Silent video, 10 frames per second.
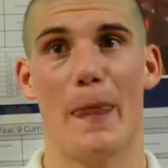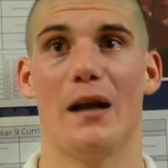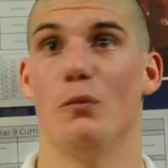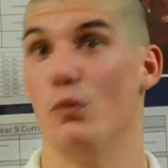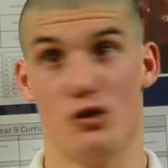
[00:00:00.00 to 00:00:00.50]

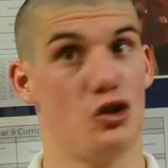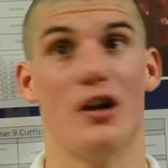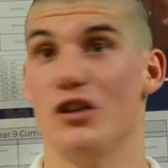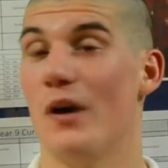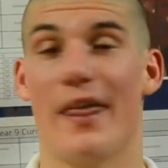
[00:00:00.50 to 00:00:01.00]
And
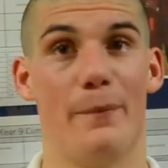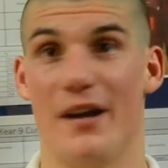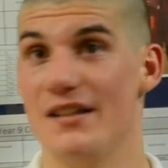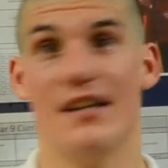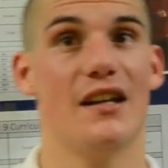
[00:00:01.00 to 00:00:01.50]
Johnny's one of the
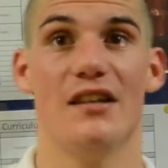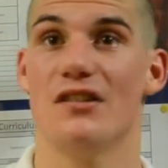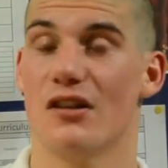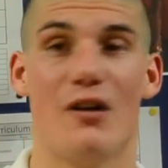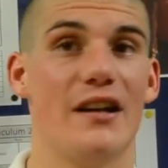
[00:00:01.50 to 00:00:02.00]
best. He's a
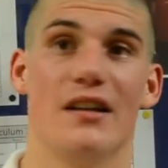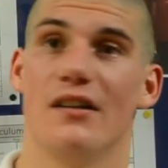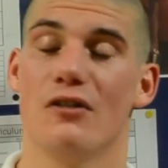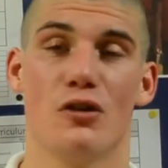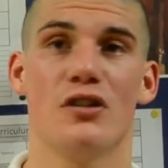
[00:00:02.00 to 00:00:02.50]
great kid,
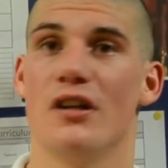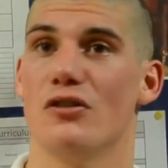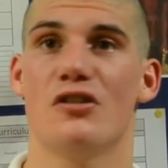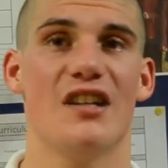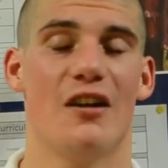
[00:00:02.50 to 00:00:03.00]
a good kid,
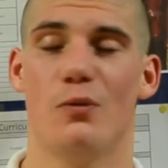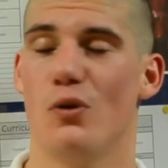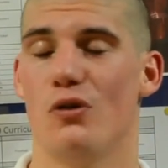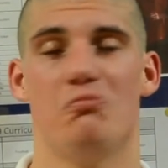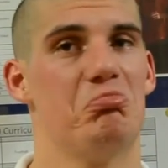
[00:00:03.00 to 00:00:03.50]
good
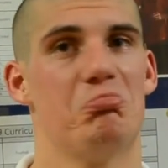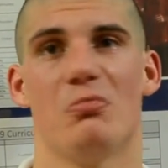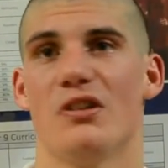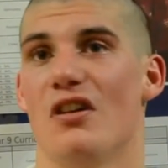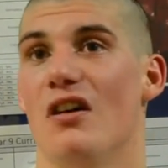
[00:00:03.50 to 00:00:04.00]
southpaw.
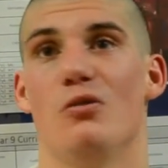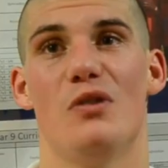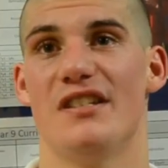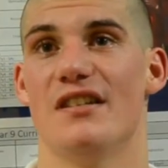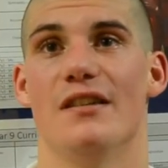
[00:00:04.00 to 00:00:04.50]
So
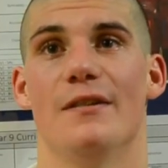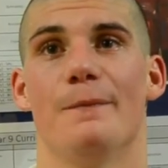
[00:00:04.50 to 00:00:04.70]
we'll see.